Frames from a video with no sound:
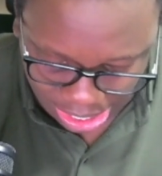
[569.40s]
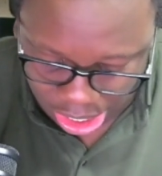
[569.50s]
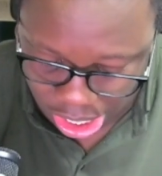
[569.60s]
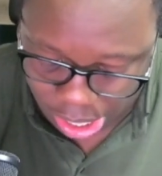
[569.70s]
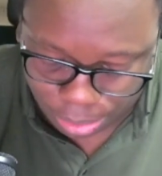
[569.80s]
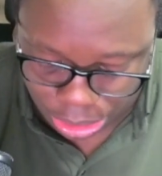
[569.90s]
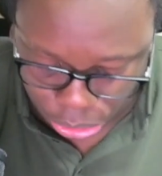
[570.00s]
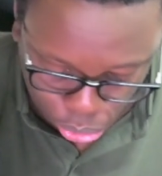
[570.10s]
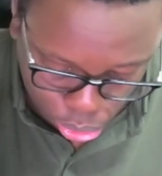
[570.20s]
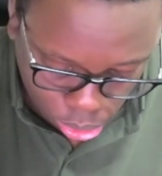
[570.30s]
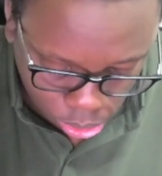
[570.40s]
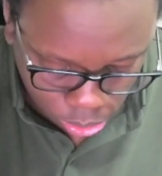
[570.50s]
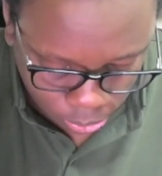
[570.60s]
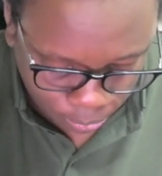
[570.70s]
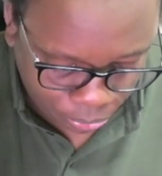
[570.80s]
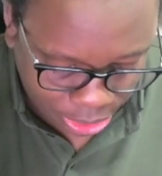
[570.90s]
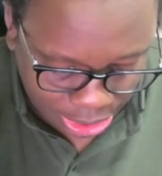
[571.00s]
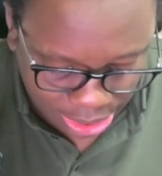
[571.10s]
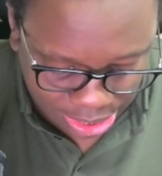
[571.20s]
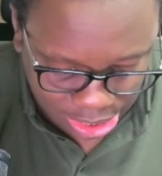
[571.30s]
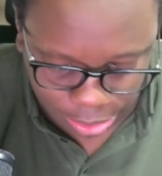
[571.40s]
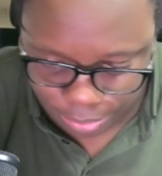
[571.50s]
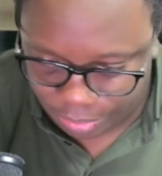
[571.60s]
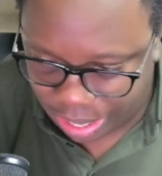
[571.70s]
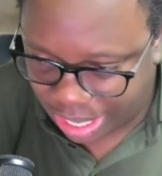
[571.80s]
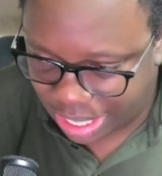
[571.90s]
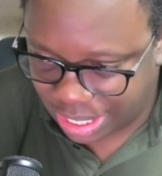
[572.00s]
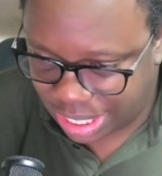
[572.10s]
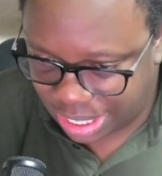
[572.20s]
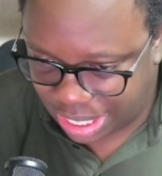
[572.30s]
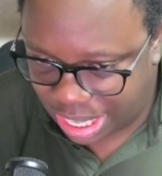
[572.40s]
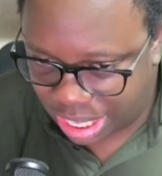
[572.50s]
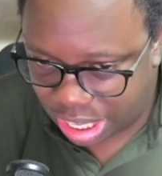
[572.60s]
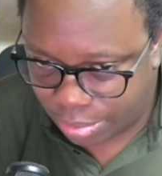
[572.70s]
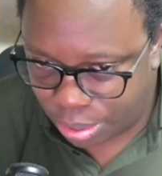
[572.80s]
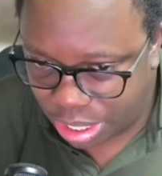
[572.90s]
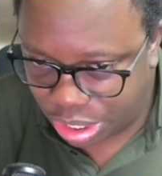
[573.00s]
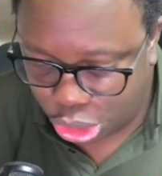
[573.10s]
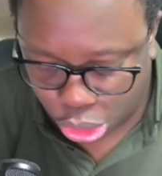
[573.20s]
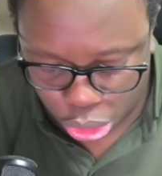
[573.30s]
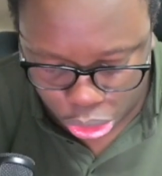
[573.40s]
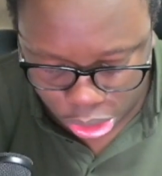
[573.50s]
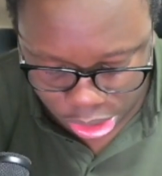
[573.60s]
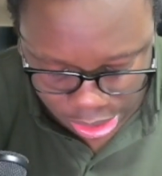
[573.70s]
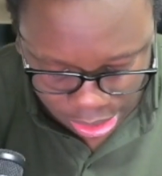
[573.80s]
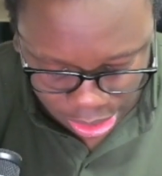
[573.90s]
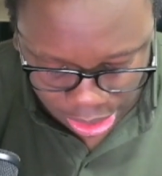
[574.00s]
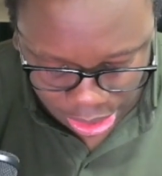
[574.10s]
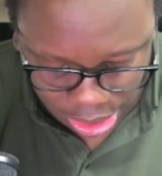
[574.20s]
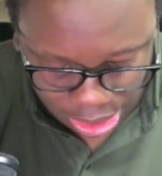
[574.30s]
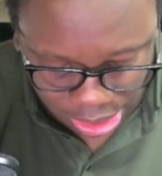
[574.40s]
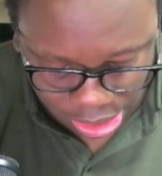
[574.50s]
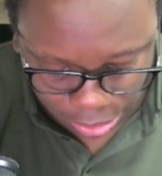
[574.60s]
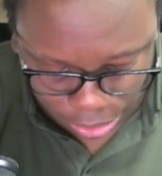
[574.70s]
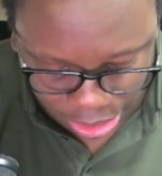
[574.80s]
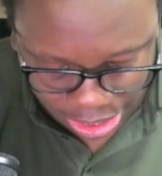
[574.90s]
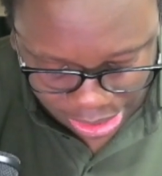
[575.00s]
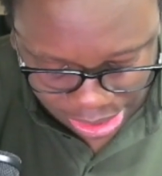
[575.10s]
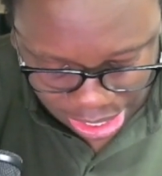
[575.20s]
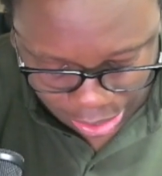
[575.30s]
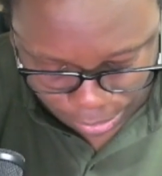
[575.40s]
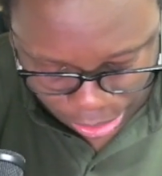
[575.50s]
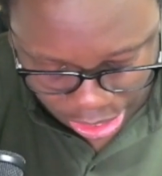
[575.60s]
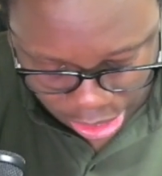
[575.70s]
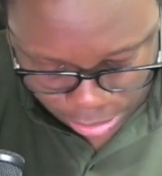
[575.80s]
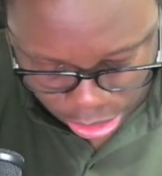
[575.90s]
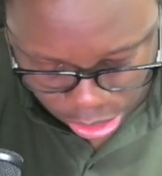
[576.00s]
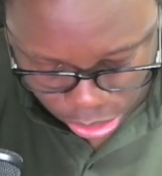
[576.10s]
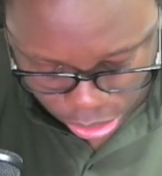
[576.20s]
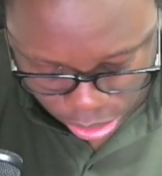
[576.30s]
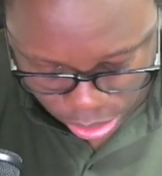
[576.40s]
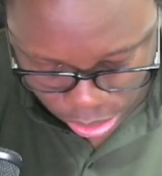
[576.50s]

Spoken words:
number 2 in the same variants as the other companies, short, intermediate and medium. So